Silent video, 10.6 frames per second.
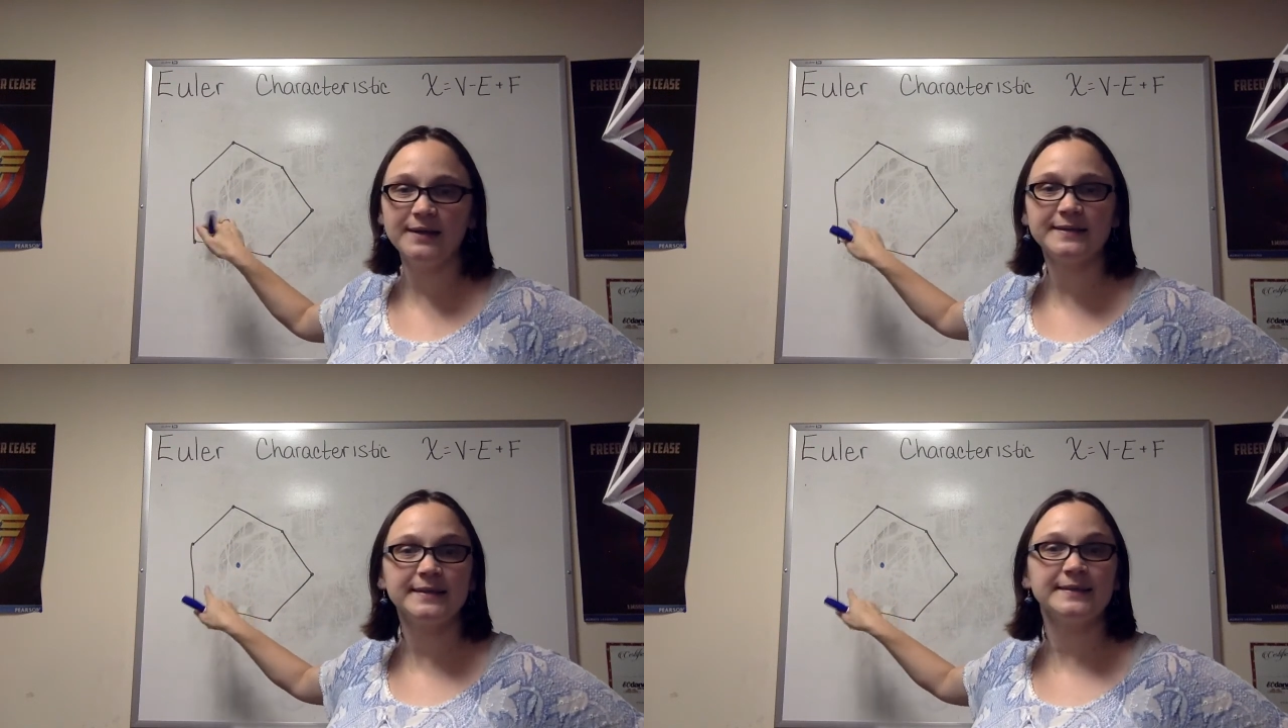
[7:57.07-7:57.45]

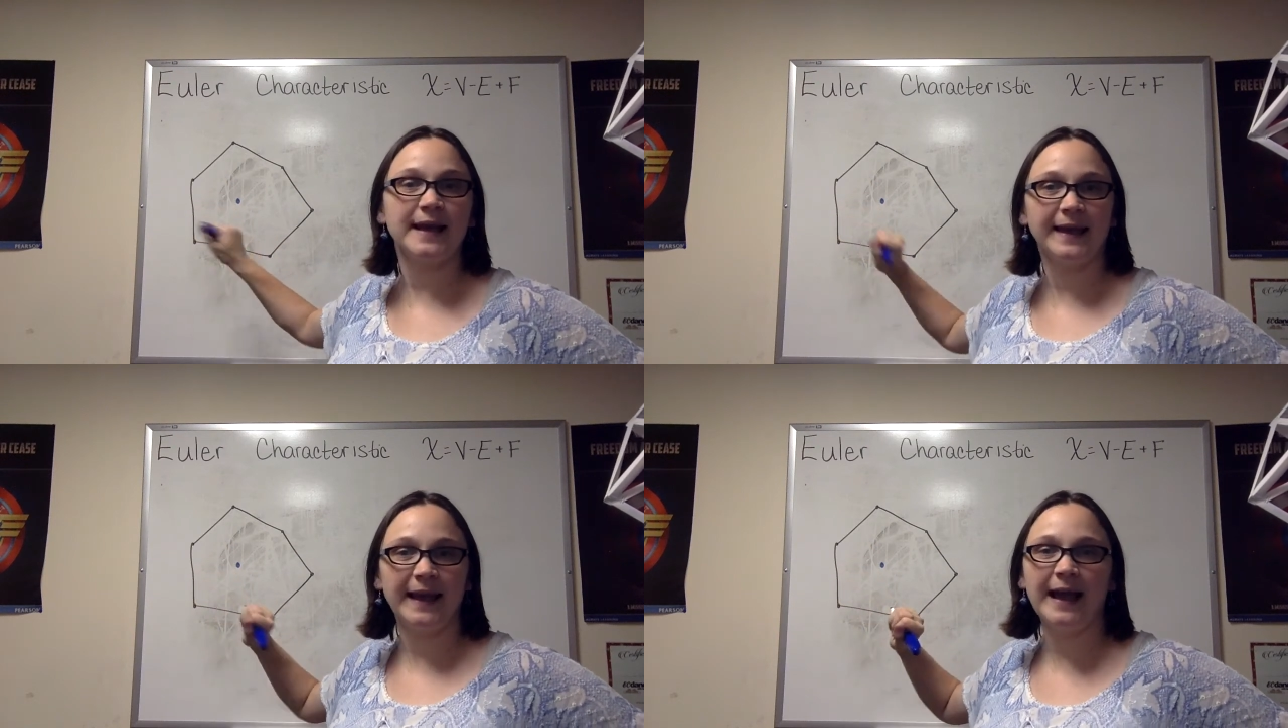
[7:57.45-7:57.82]
since
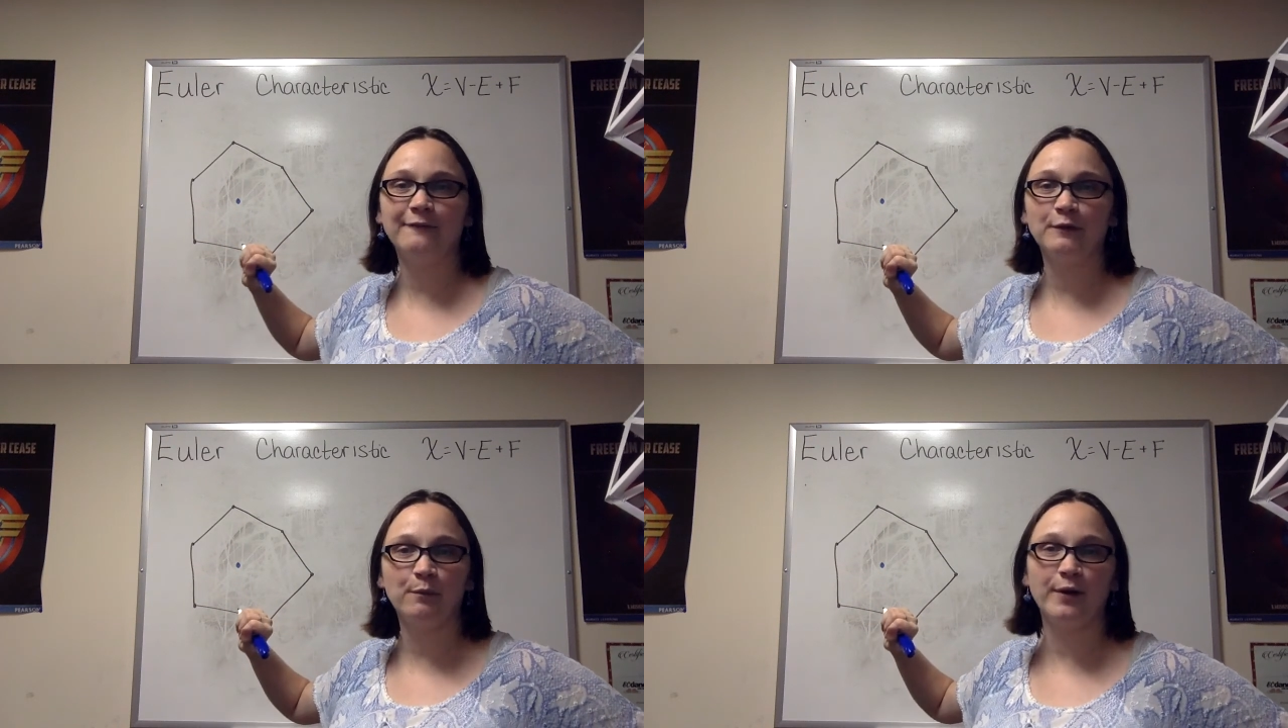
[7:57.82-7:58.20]
I can't
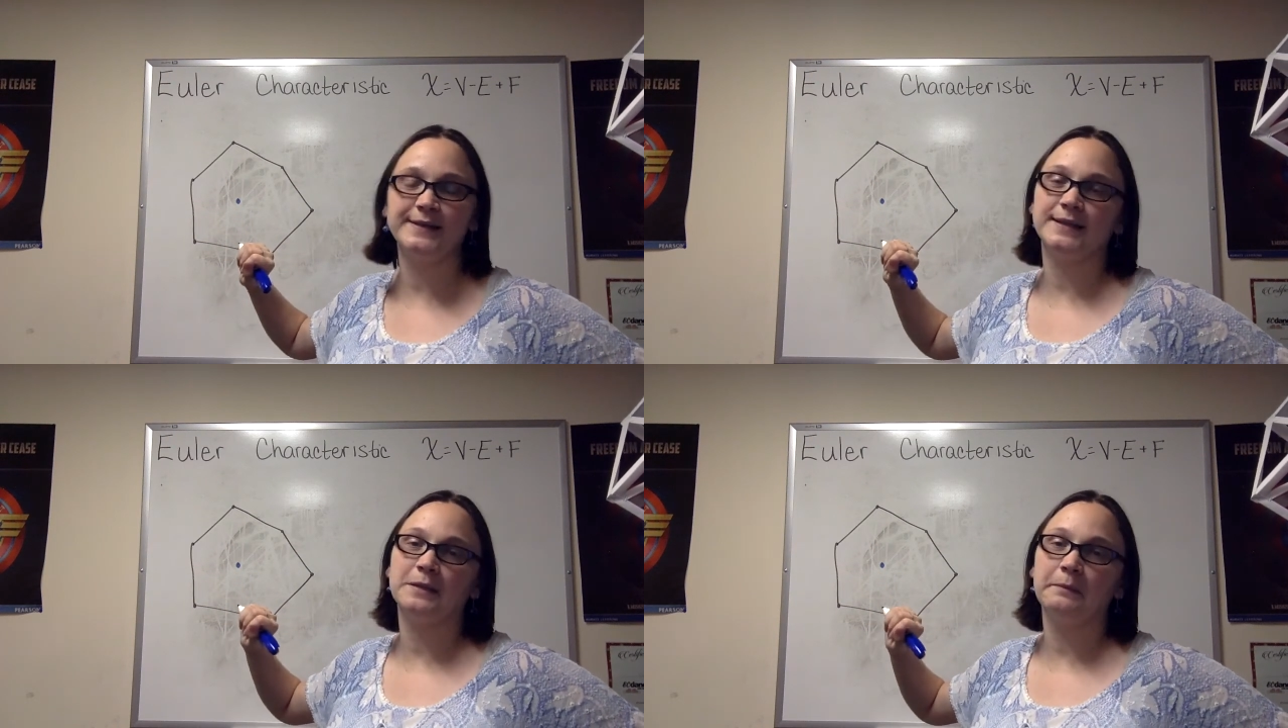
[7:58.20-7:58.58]
have a
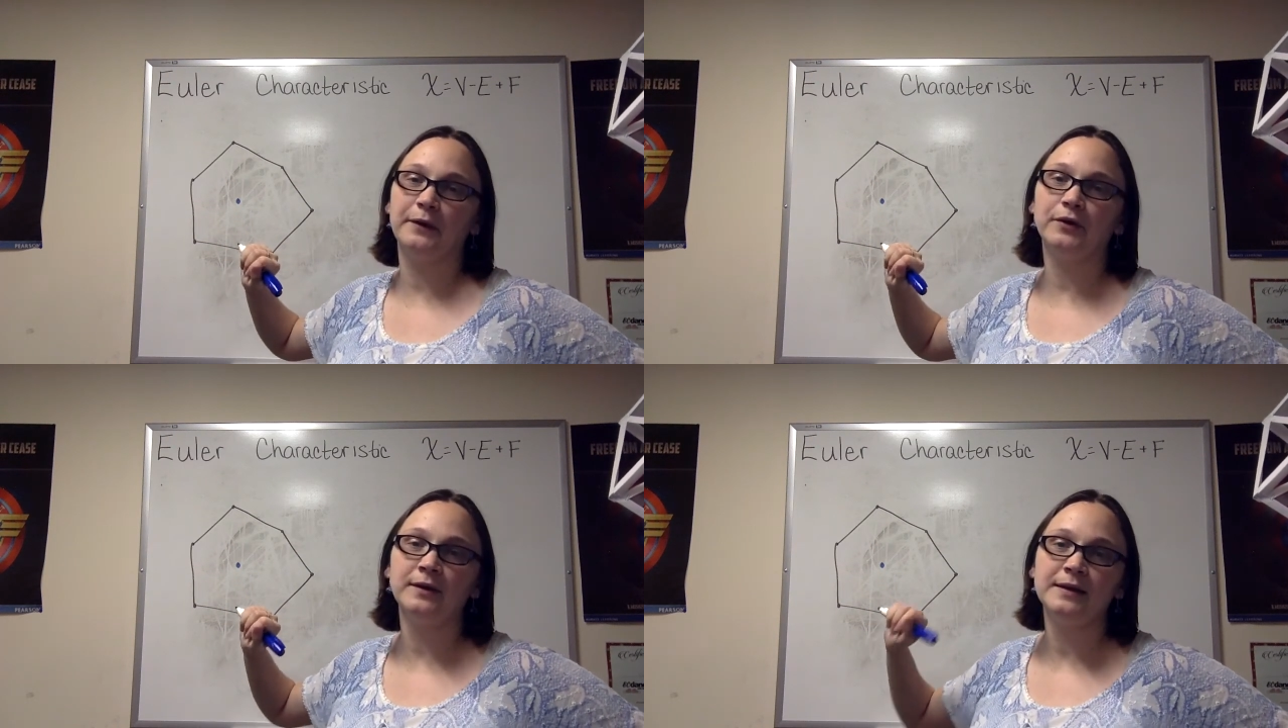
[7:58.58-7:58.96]
point in the
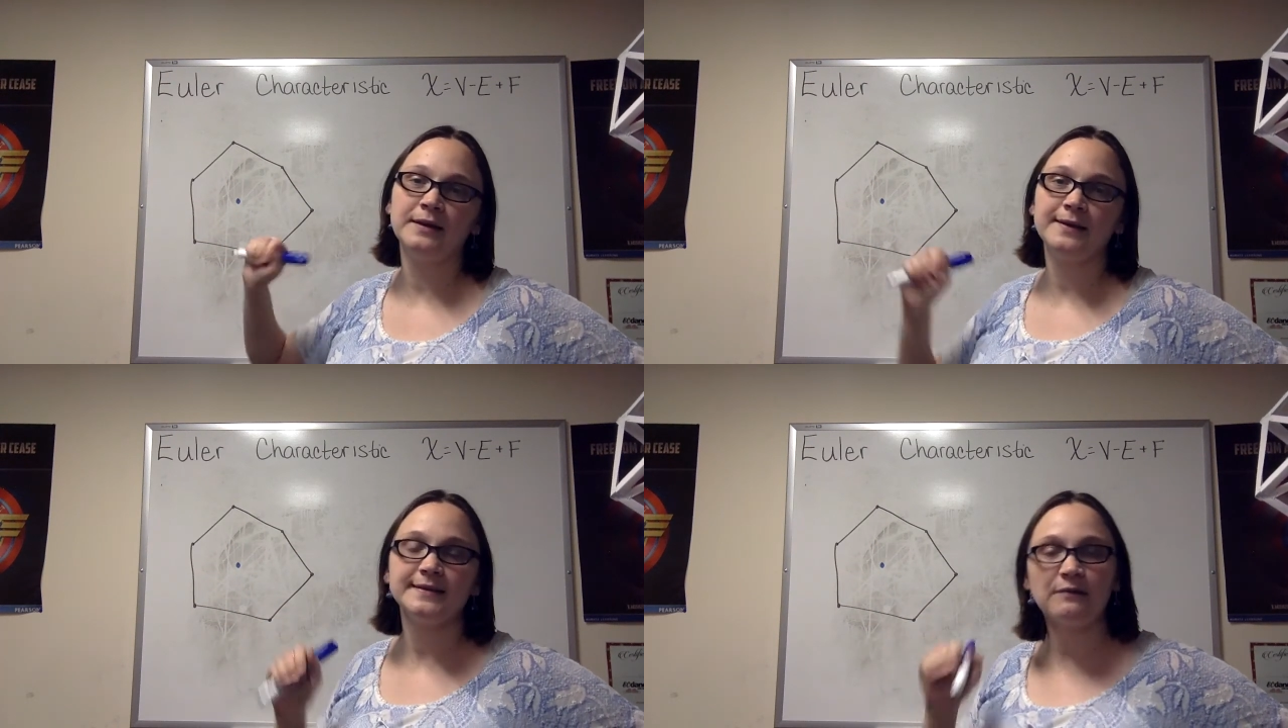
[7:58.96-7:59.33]
middle,
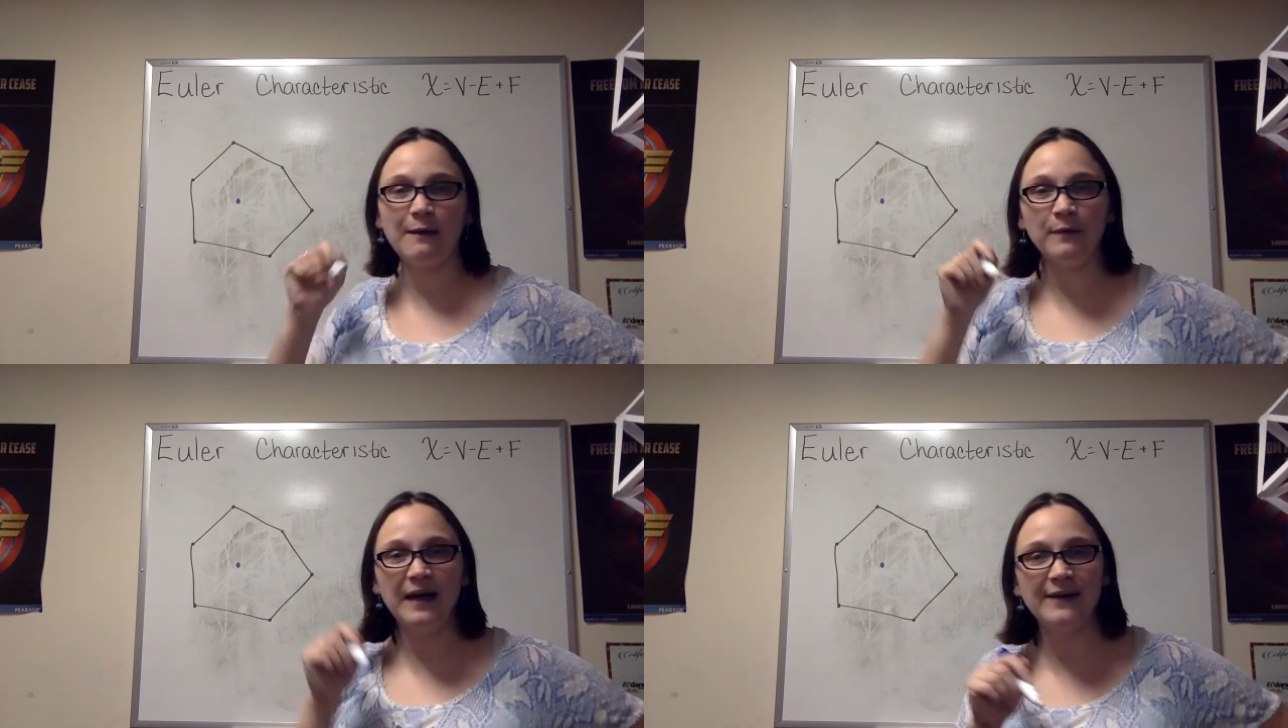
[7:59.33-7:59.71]
so
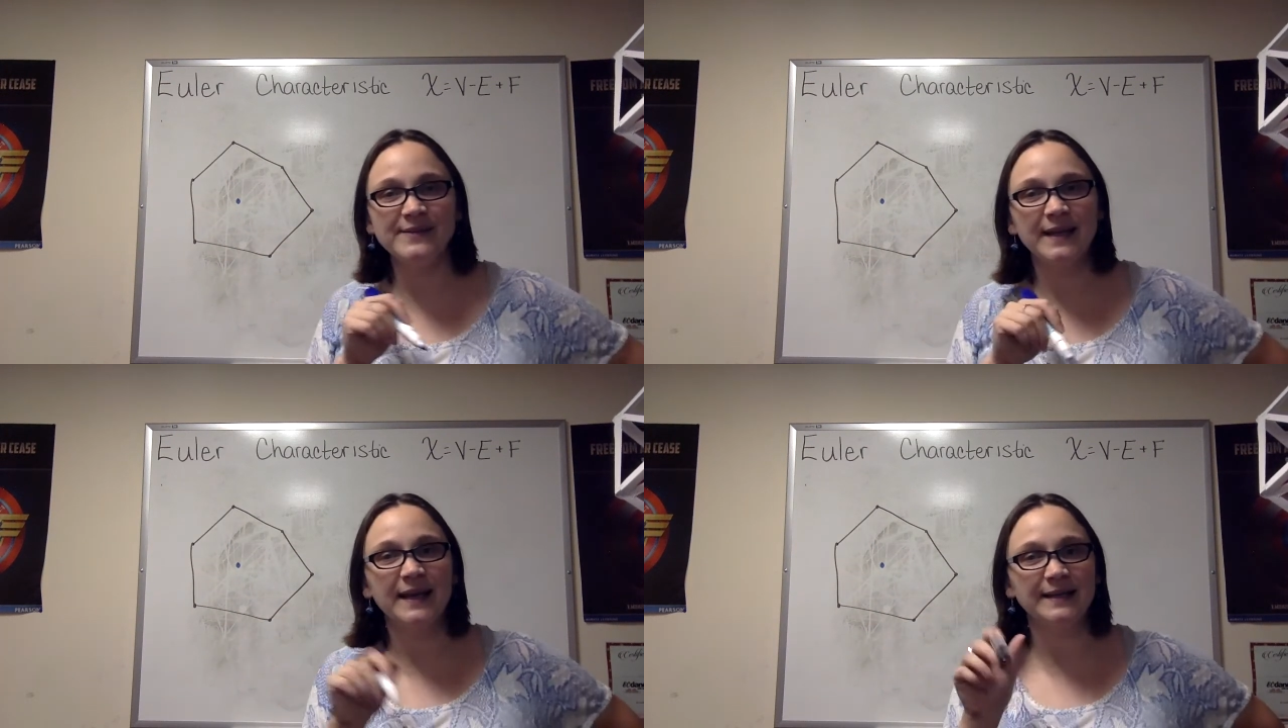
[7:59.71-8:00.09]
I will have
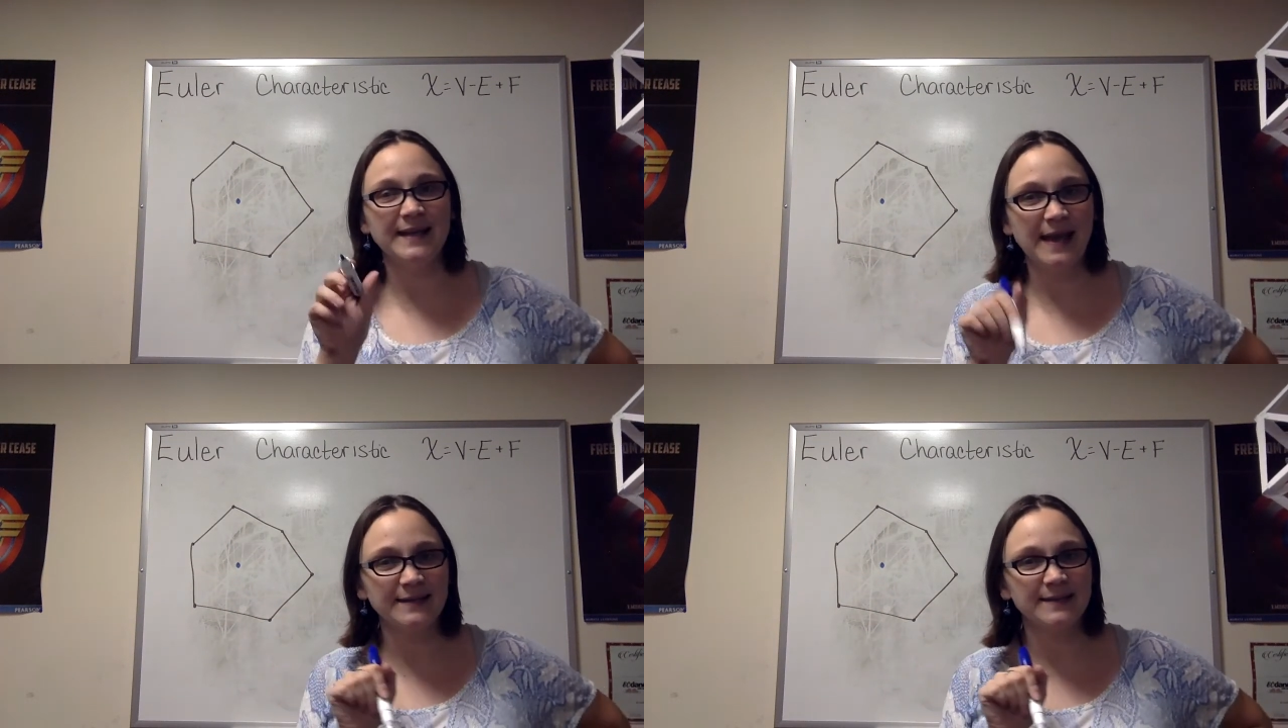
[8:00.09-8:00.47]
to connect